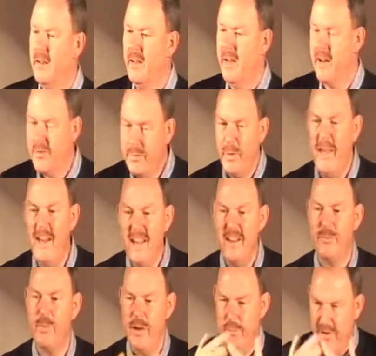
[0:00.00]
And as we
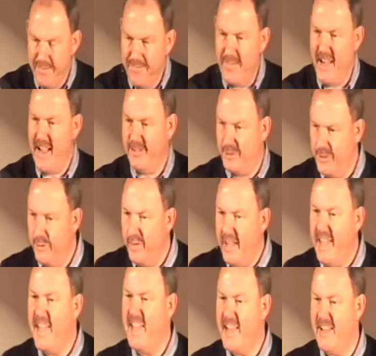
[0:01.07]
live, we reflect who
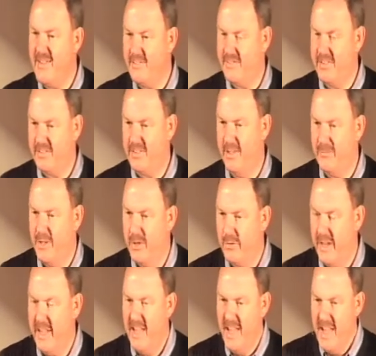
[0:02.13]
he is to some
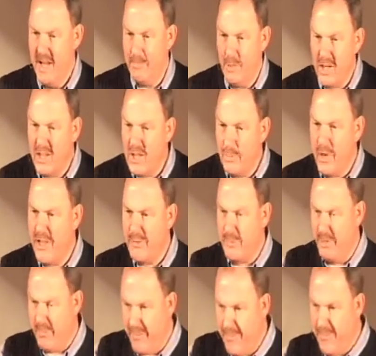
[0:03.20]
degree. And one of the ways
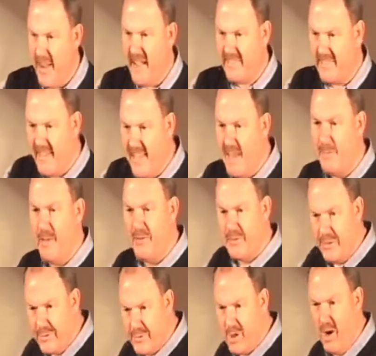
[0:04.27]
we reflect the
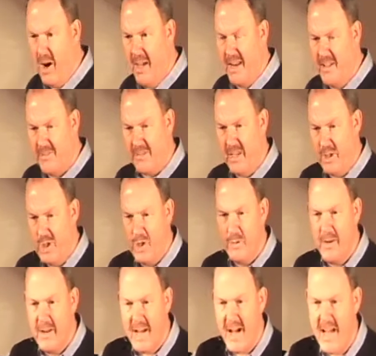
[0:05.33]
image of God is that
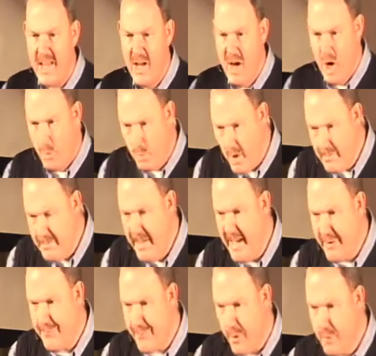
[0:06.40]
you and I were
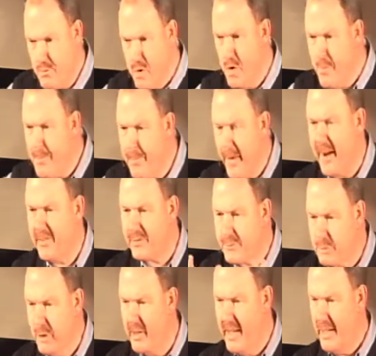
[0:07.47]
made for robust
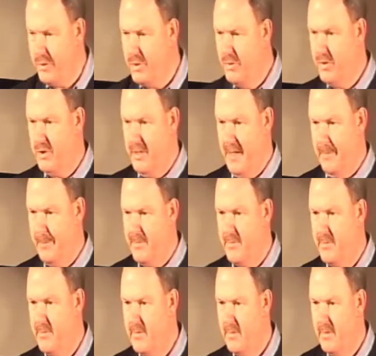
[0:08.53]

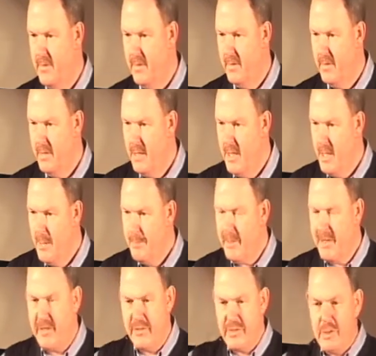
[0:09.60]
relationships
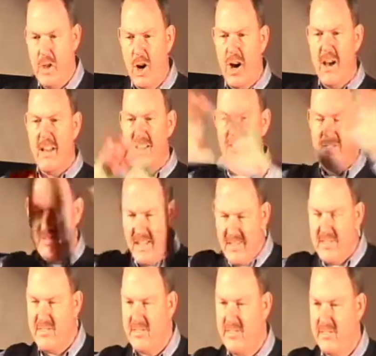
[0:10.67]
because God
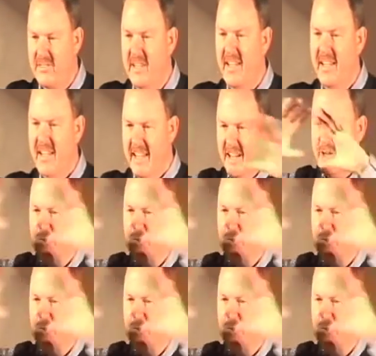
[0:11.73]
exists in a